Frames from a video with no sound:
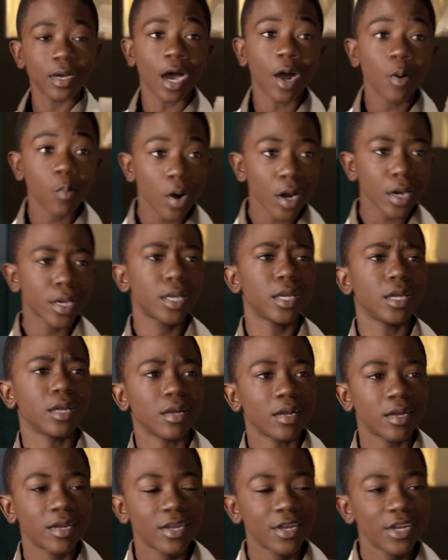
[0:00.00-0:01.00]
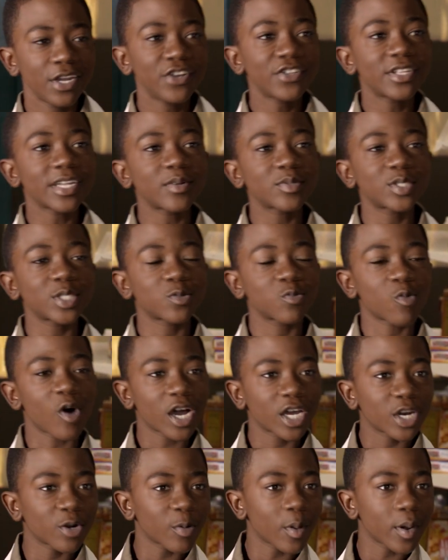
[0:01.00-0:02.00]
I work here. You think I'm just
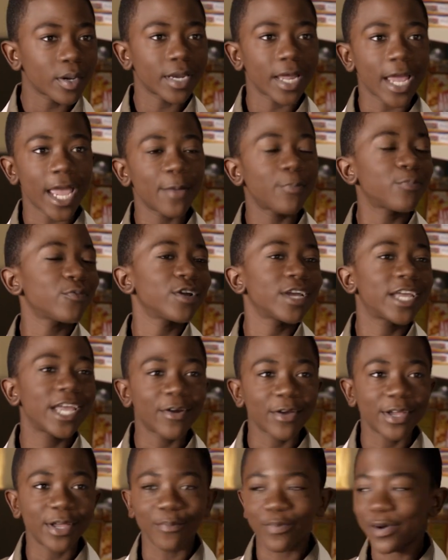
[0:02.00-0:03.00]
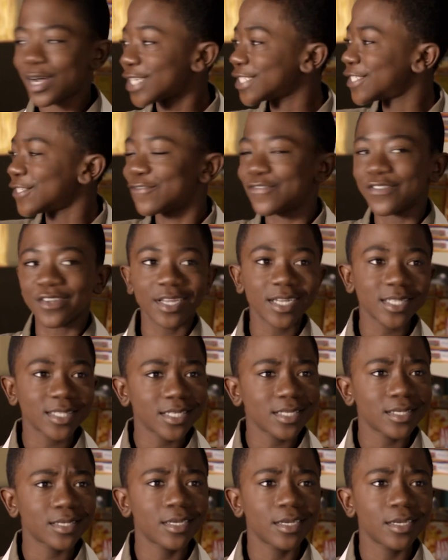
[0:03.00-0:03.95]
walking around in an apron carrying boxes for nothing?